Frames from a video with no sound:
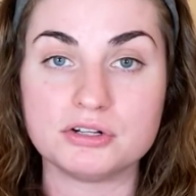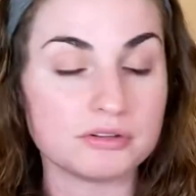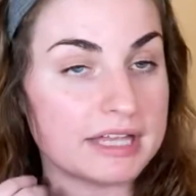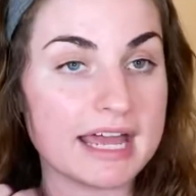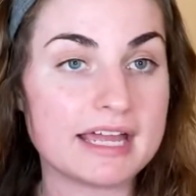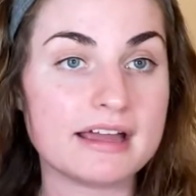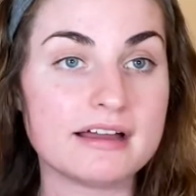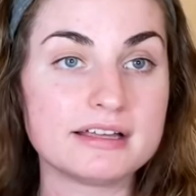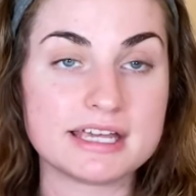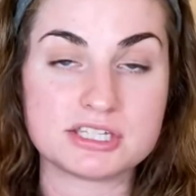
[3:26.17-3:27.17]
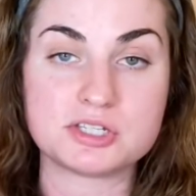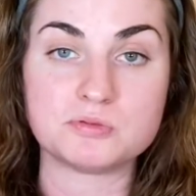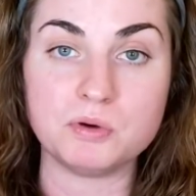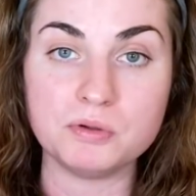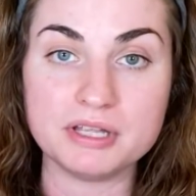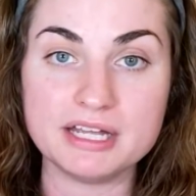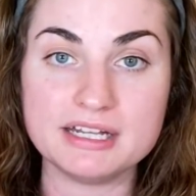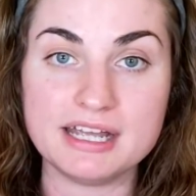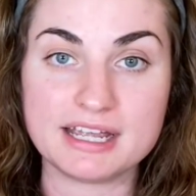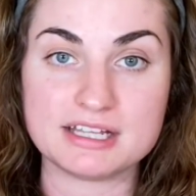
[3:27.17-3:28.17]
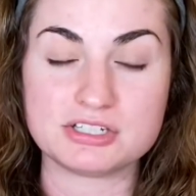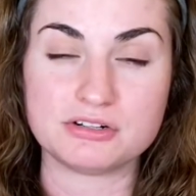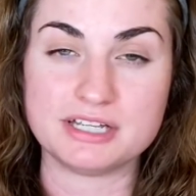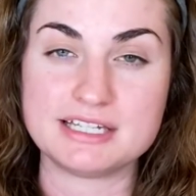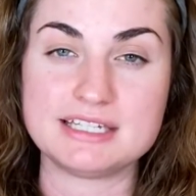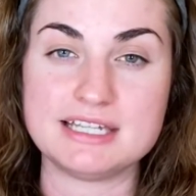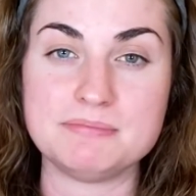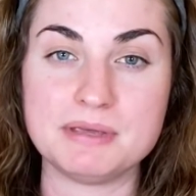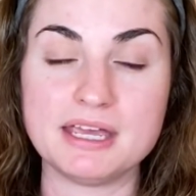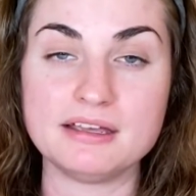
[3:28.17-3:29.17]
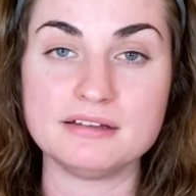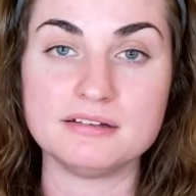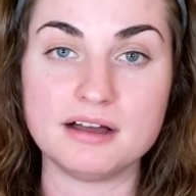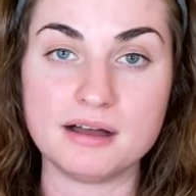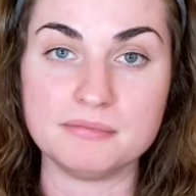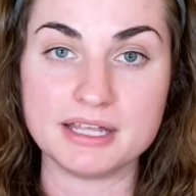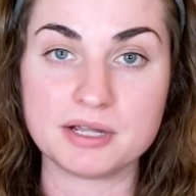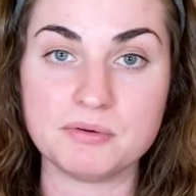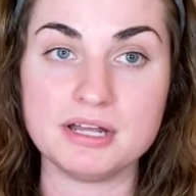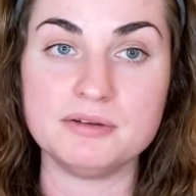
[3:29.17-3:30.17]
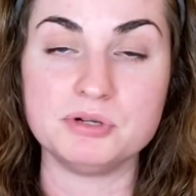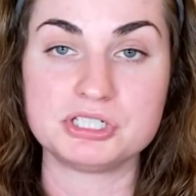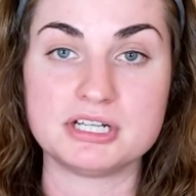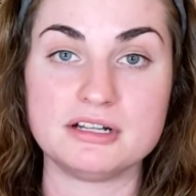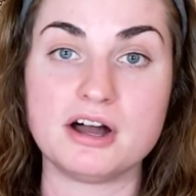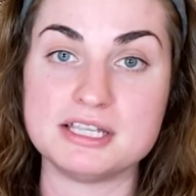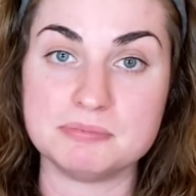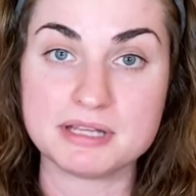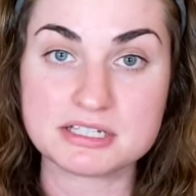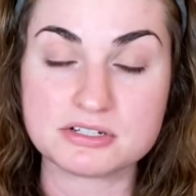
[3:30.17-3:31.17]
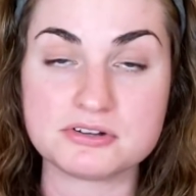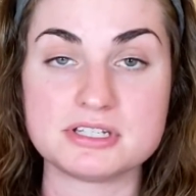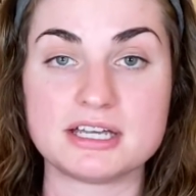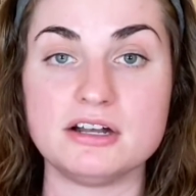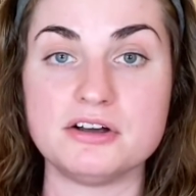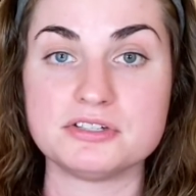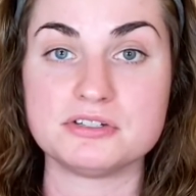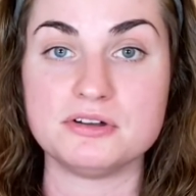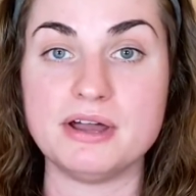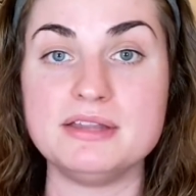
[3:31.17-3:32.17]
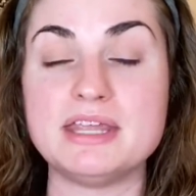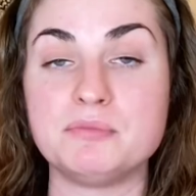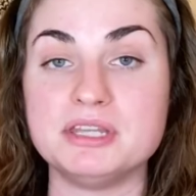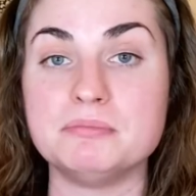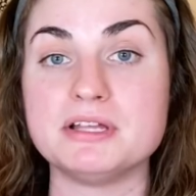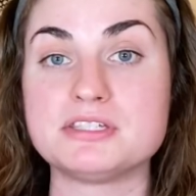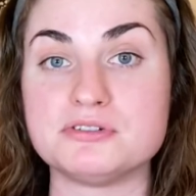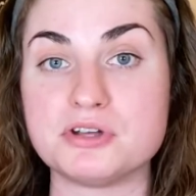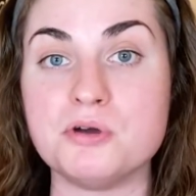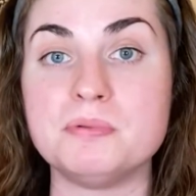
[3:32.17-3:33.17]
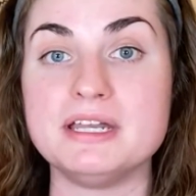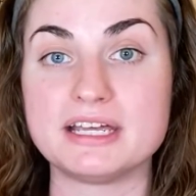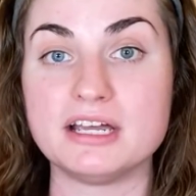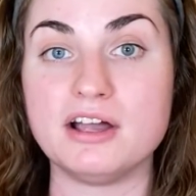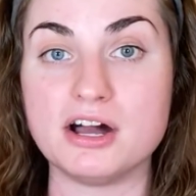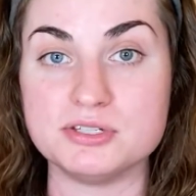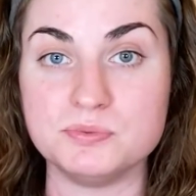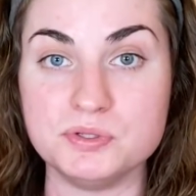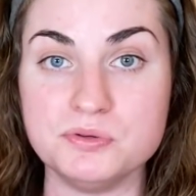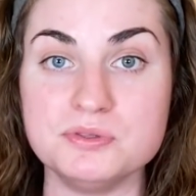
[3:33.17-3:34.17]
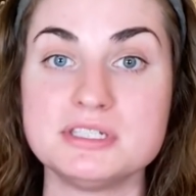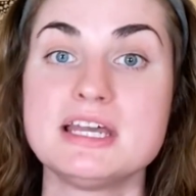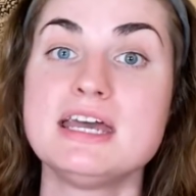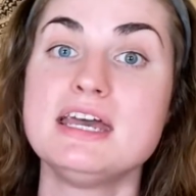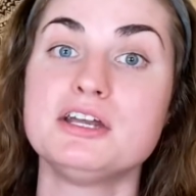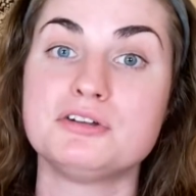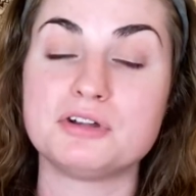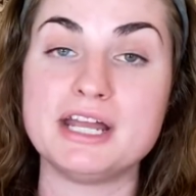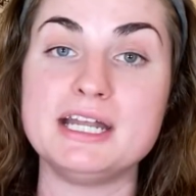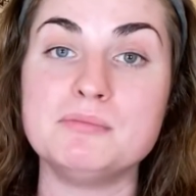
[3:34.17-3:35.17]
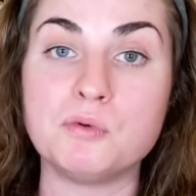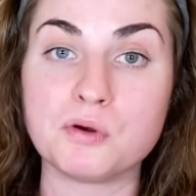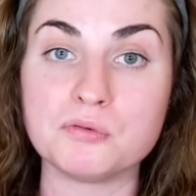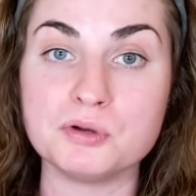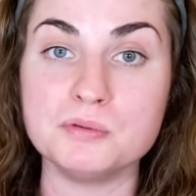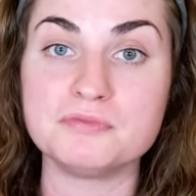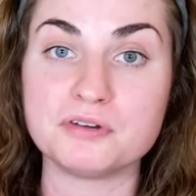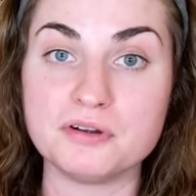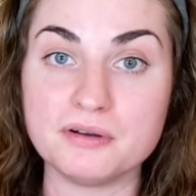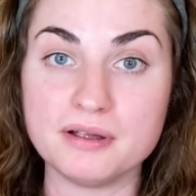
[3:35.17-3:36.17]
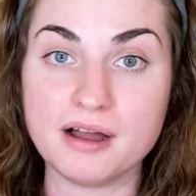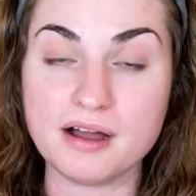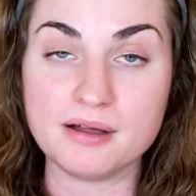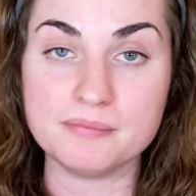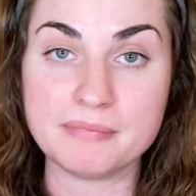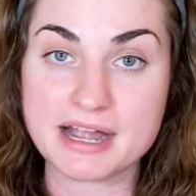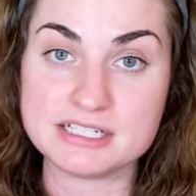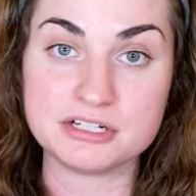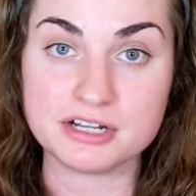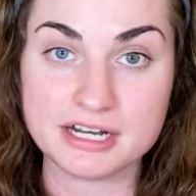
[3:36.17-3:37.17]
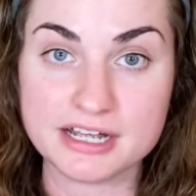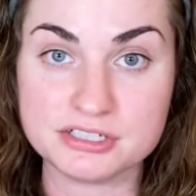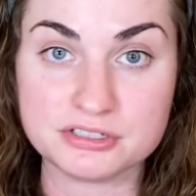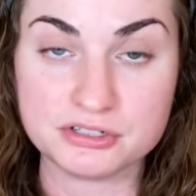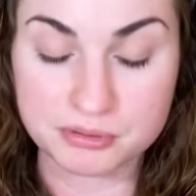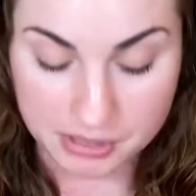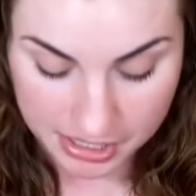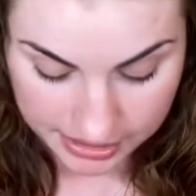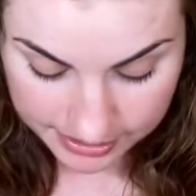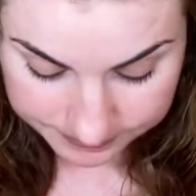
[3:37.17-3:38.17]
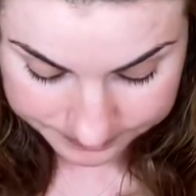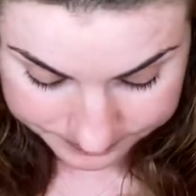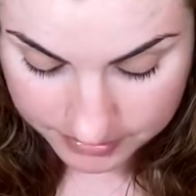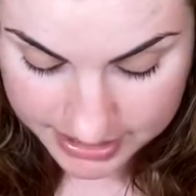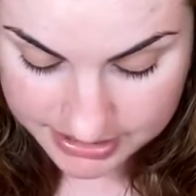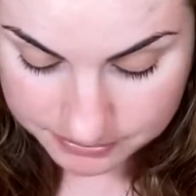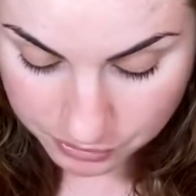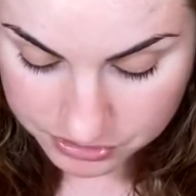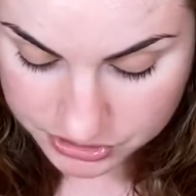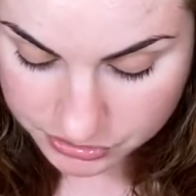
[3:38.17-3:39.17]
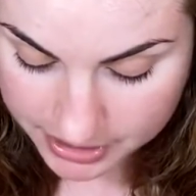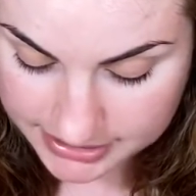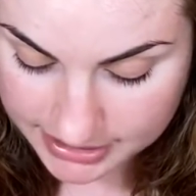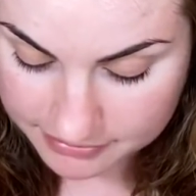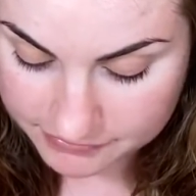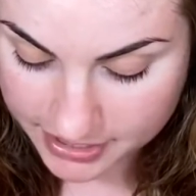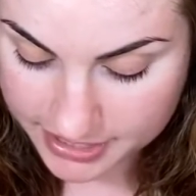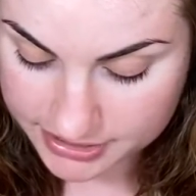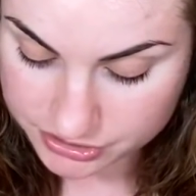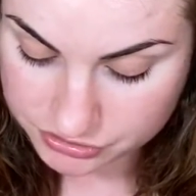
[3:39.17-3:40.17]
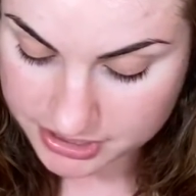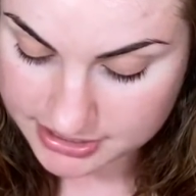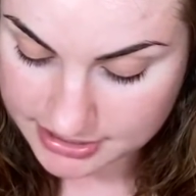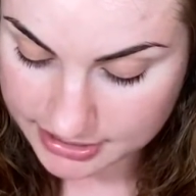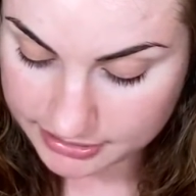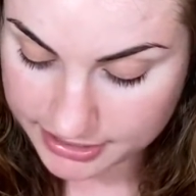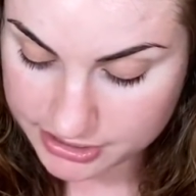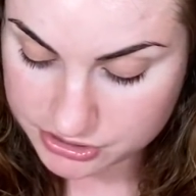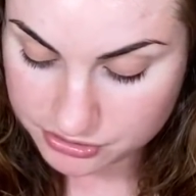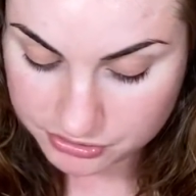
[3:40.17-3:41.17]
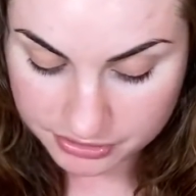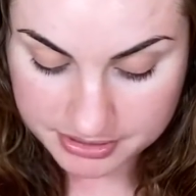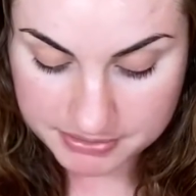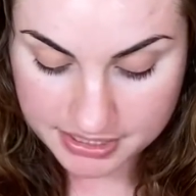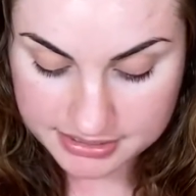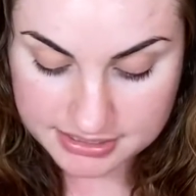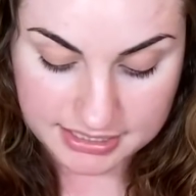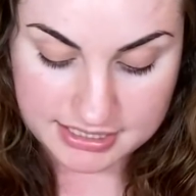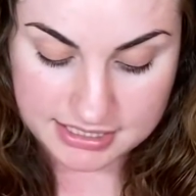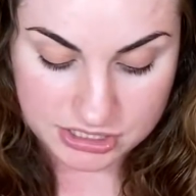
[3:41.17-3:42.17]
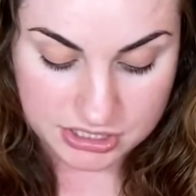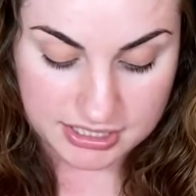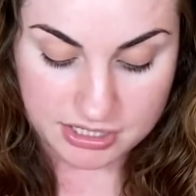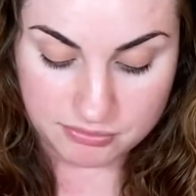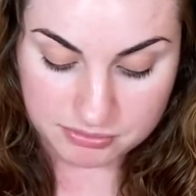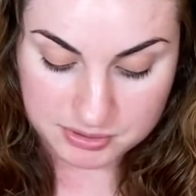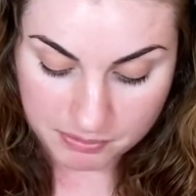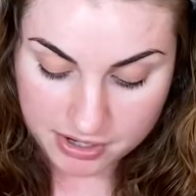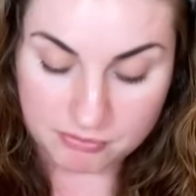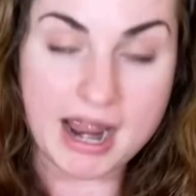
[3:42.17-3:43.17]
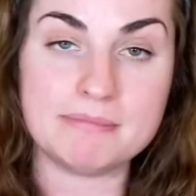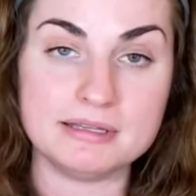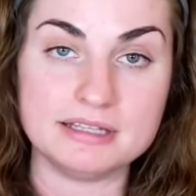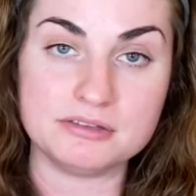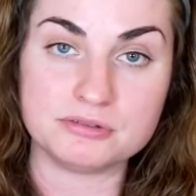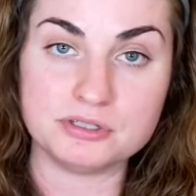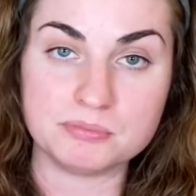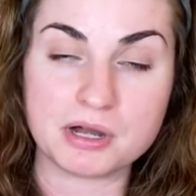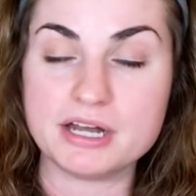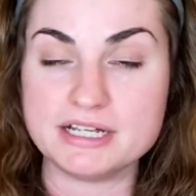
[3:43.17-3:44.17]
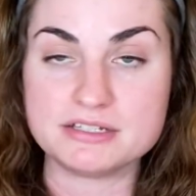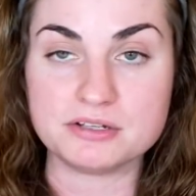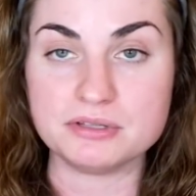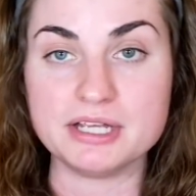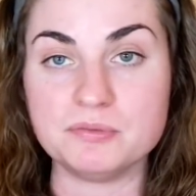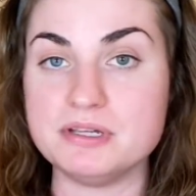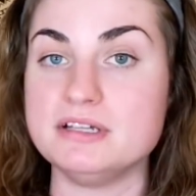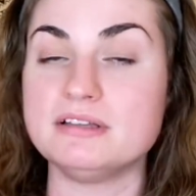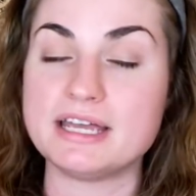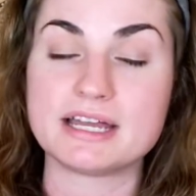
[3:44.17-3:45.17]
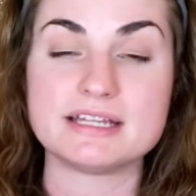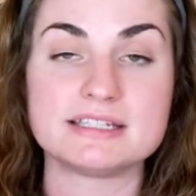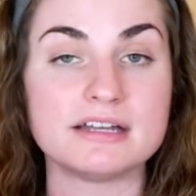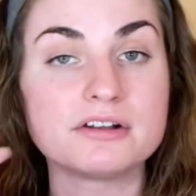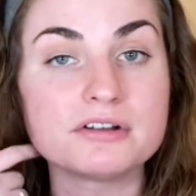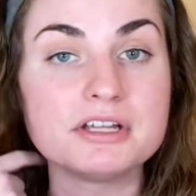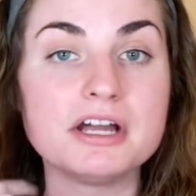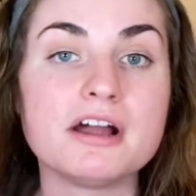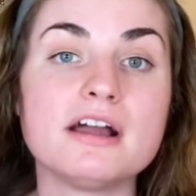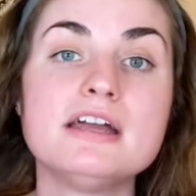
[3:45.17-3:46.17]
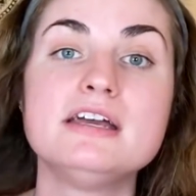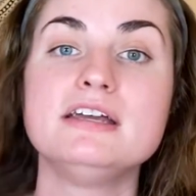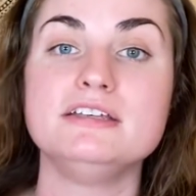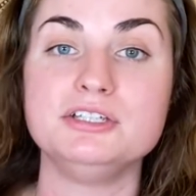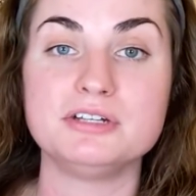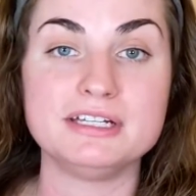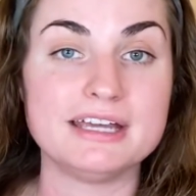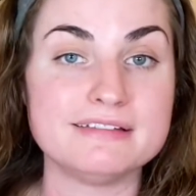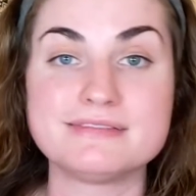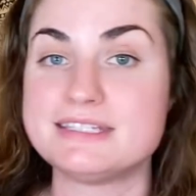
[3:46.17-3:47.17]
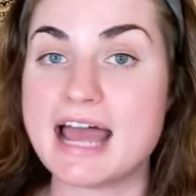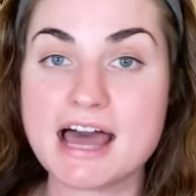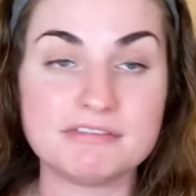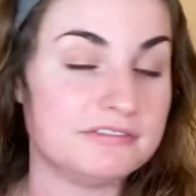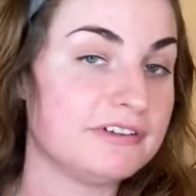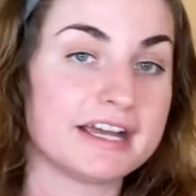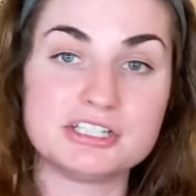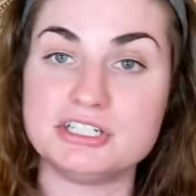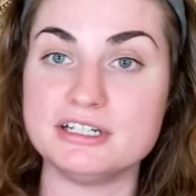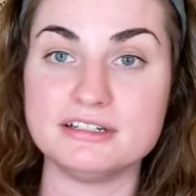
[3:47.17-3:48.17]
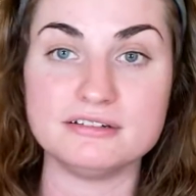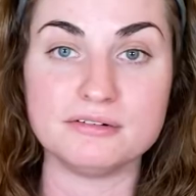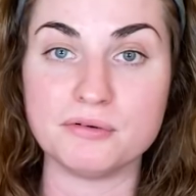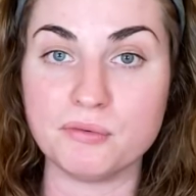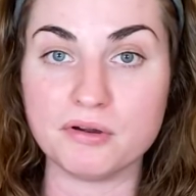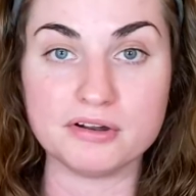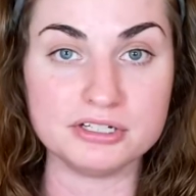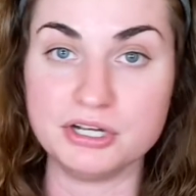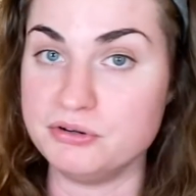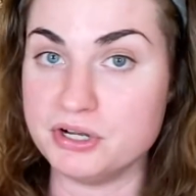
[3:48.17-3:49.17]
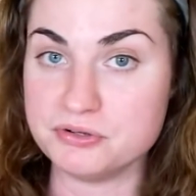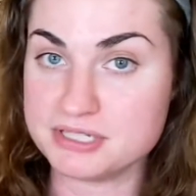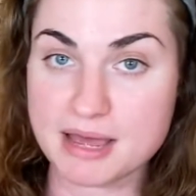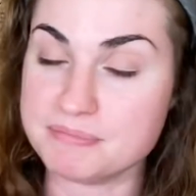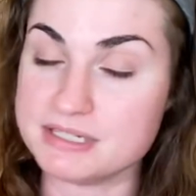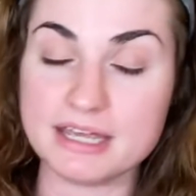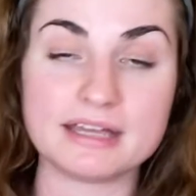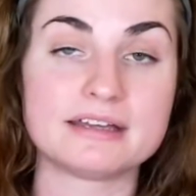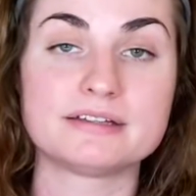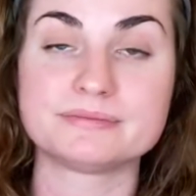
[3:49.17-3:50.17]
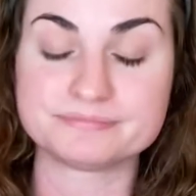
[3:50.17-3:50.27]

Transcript: leg gets swollen, it can start like seeping liquid, which can cause blisters. It can also, and then when the blisters open, it can cause wounds, creating more room for bacteria to enter your body. It's important to identify and treat cellulitis early because the condition can spread rapidly through your body. So like I had said earlier, you can get staph infection or, you know, go septic,